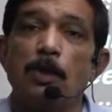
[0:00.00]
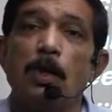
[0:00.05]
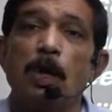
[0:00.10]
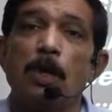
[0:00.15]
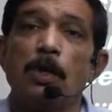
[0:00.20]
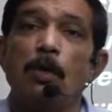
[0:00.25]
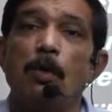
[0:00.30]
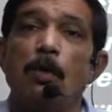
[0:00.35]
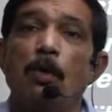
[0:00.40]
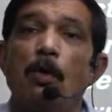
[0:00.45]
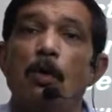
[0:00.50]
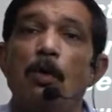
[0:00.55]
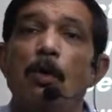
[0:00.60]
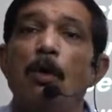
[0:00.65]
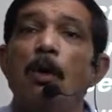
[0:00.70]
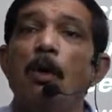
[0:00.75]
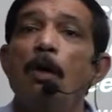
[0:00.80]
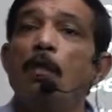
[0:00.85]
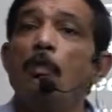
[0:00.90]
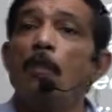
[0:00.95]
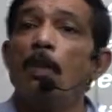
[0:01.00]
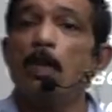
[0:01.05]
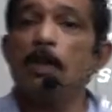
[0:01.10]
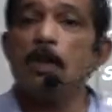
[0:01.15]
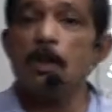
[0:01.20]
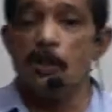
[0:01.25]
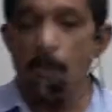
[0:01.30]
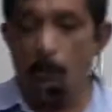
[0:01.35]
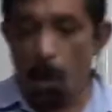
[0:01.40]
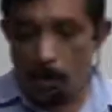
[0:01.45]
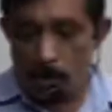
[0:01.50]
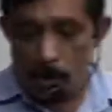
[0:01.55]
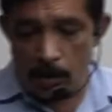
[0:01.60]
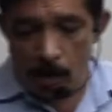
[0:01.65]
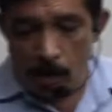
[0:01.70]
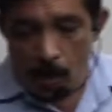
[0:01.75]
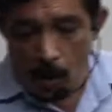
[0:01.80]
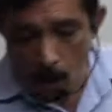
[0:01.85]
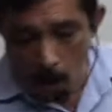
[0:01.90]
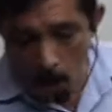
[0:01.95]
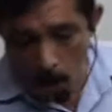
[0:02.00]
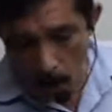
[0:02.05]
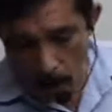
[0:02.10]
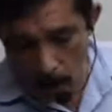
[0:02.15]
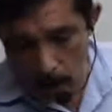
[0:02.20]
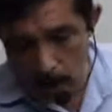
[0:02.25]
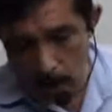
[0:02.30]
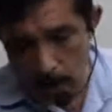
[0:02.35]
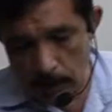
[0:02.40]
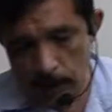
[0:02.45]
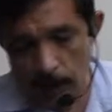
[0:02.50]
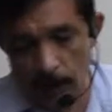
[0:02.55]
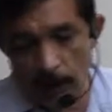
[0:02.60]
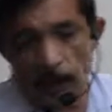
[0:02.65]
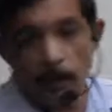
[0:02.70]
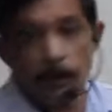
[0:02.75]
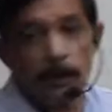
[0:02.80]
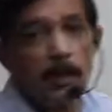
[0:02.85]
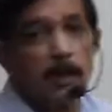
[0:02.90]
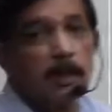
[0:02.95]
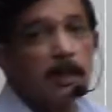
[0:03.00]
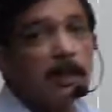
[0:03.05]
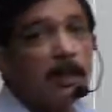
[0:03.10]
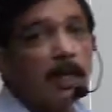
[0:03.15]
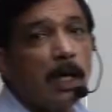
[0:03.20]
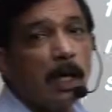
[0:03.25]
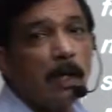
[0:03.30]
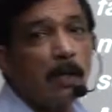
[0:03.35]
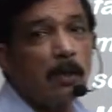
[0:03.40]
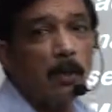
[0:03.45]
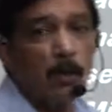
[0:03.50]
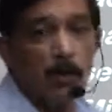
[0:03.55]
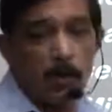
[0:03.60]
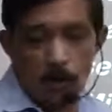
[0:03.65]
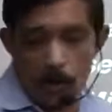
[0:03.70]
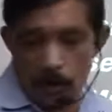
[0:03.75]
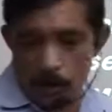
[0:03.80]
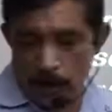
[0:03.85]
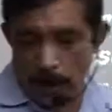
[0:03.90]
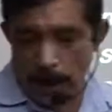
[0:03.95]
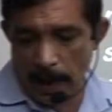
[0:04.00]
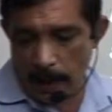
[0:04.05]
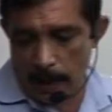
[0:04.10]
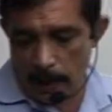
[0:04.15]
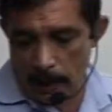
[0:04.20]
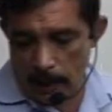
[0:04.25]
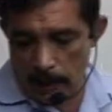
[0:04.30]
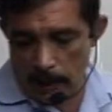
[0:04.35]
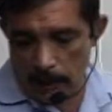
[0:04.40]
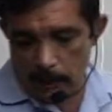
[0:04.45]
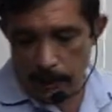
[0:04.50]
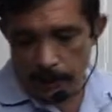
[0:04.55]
not know much about otters, previously unknown to science.